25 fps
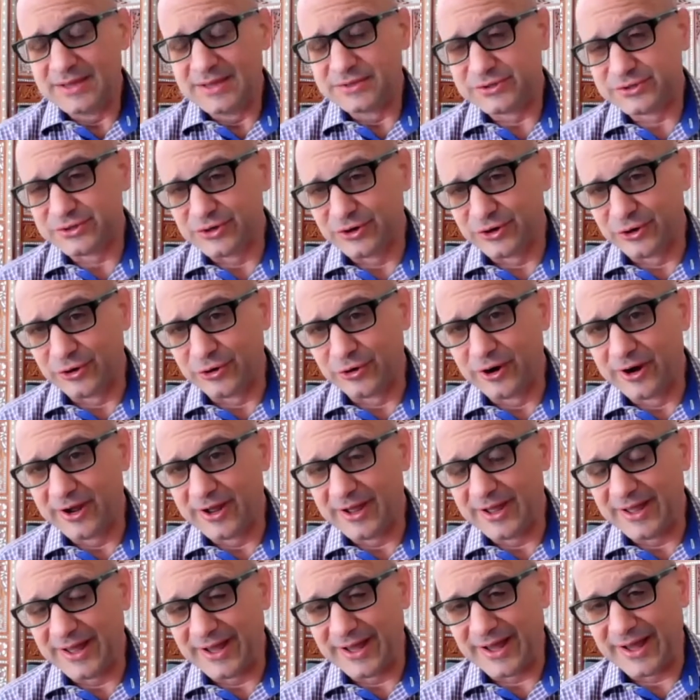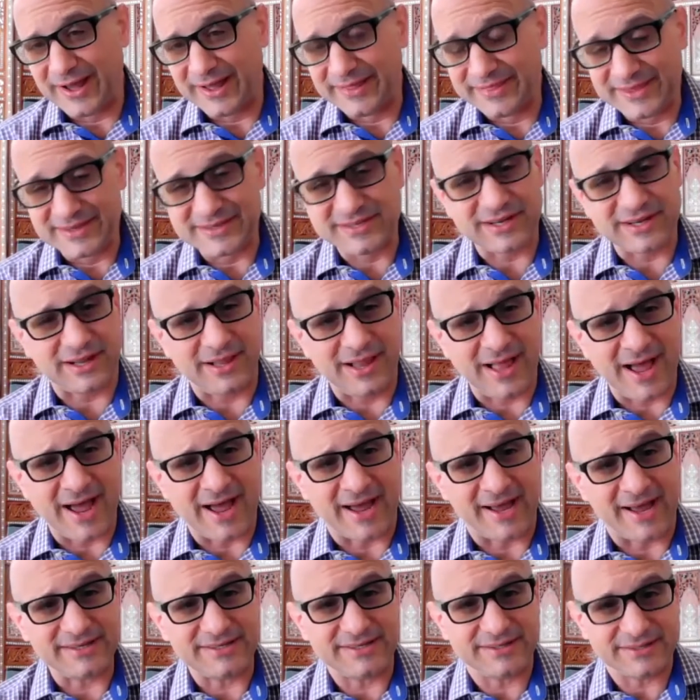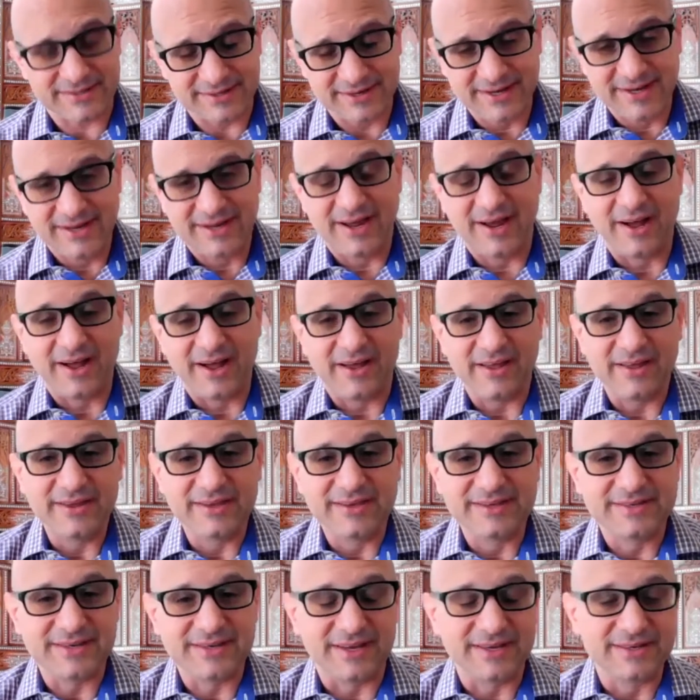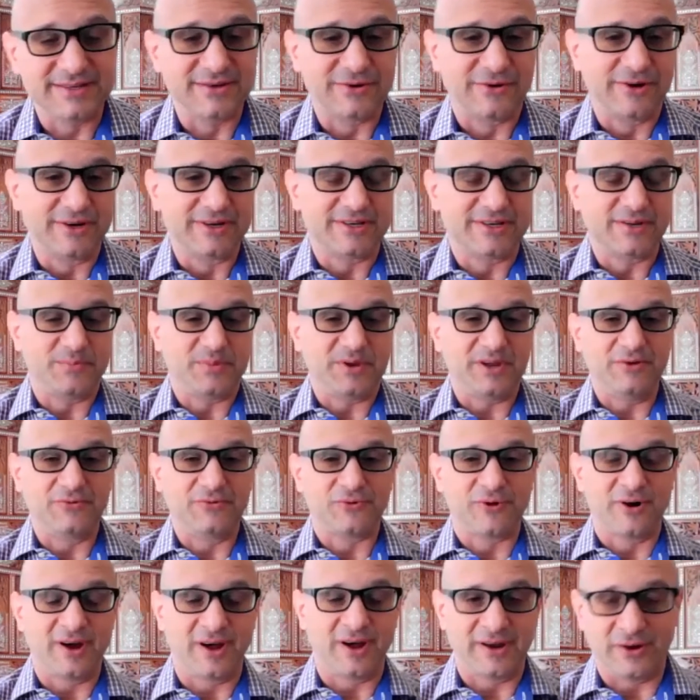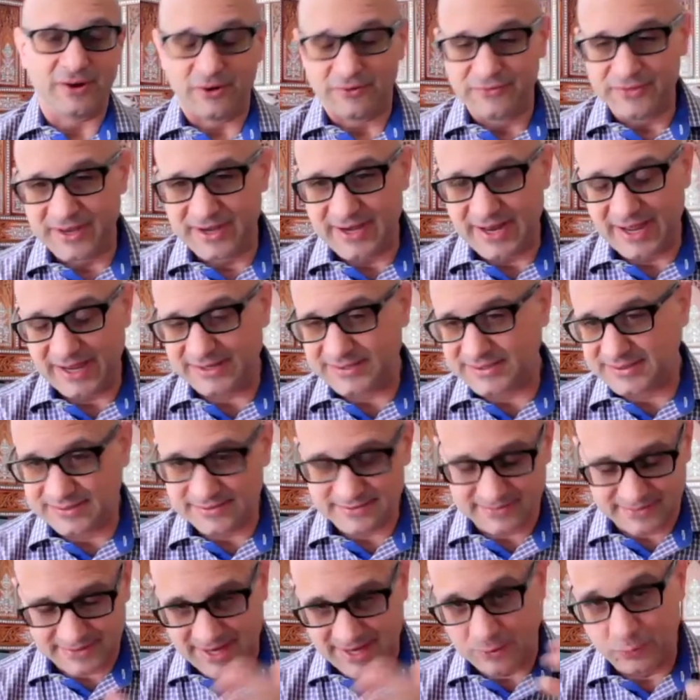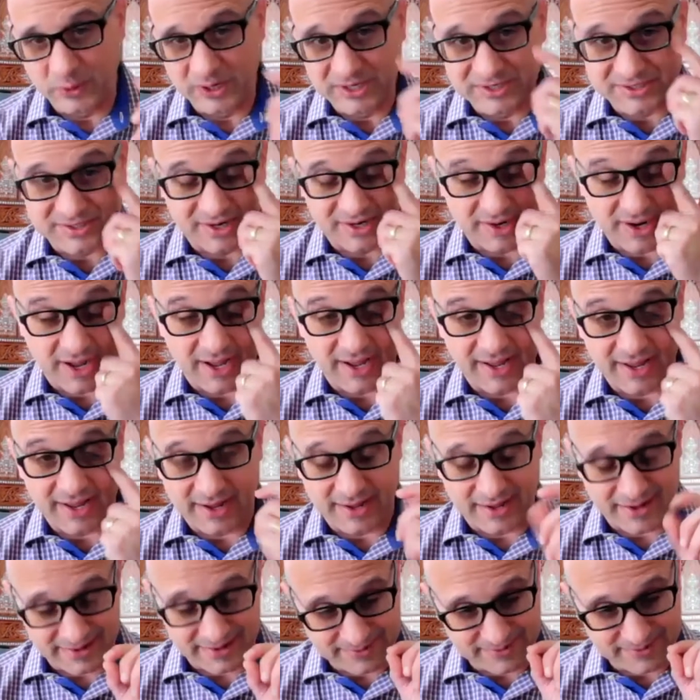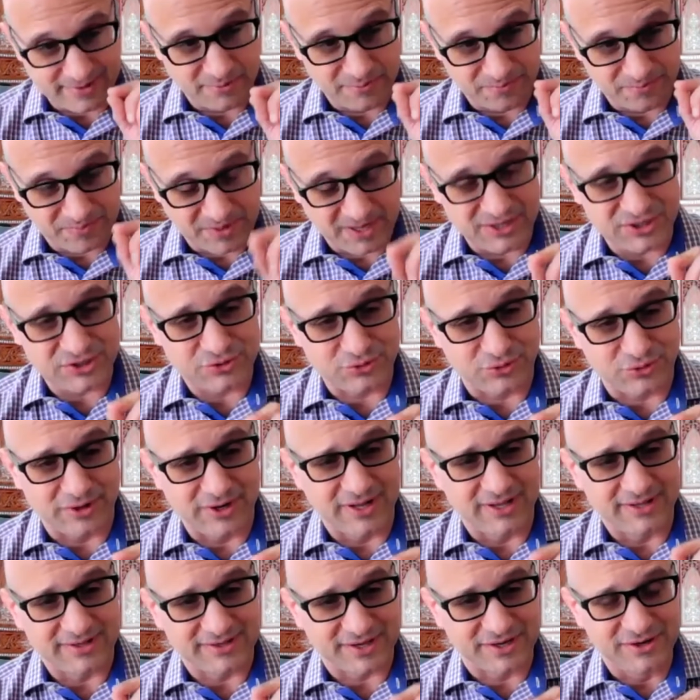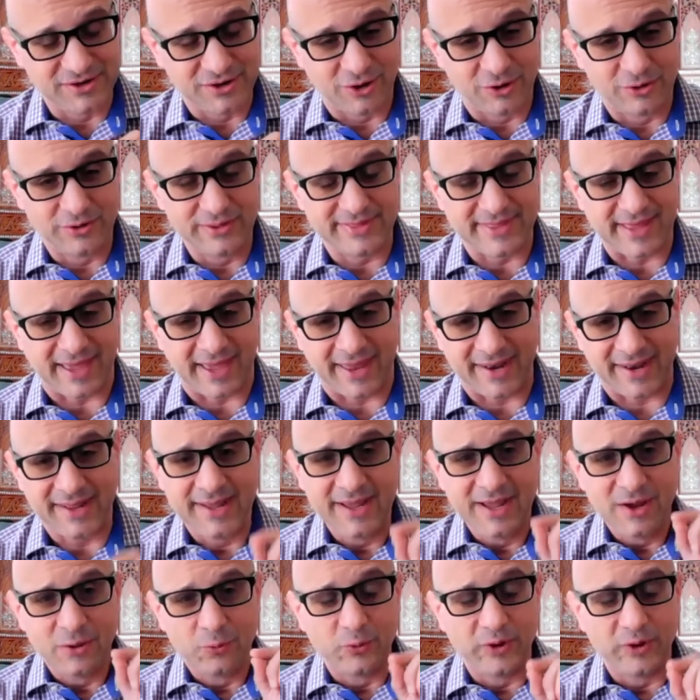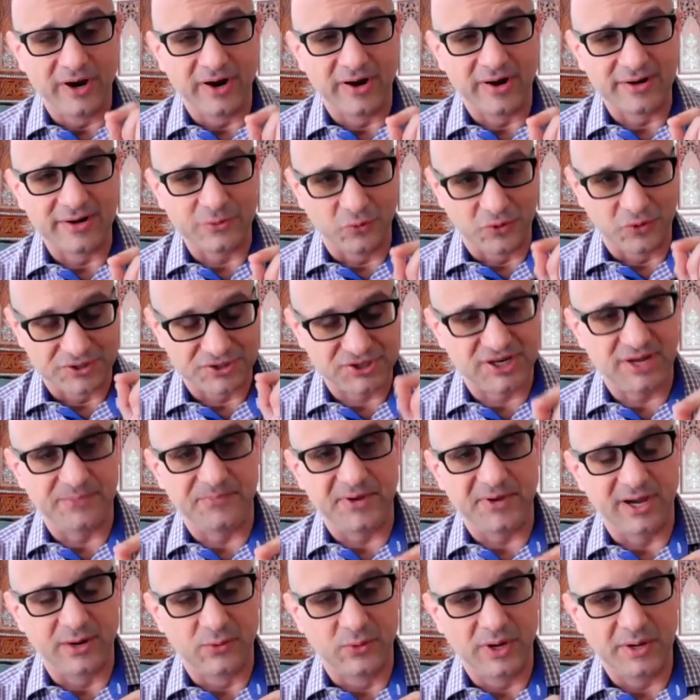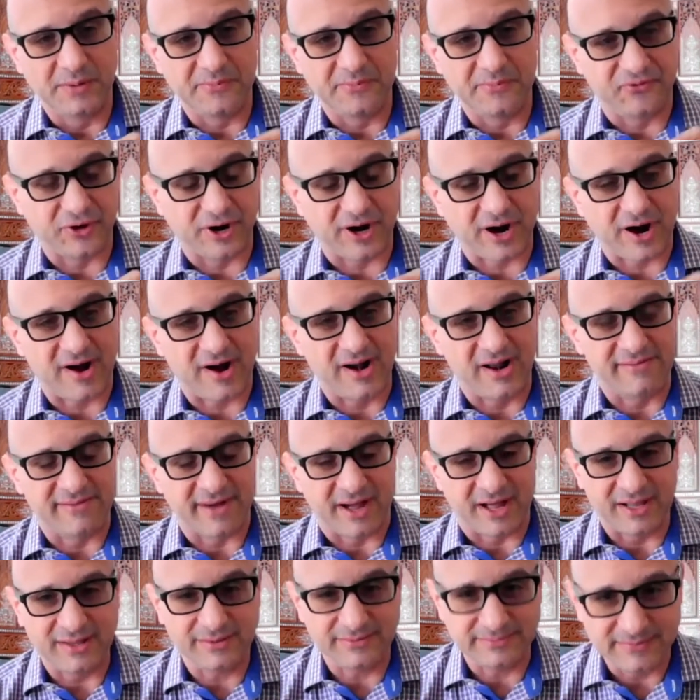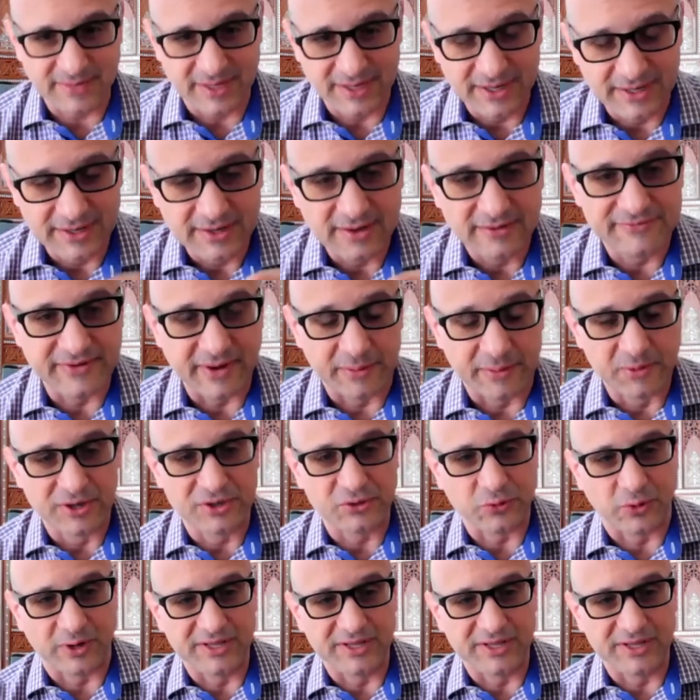so this class uh, is, is going to be run over the next 10 weeks. There, uh, be sure to, to note that we're, we're skipping a week for Carnival, February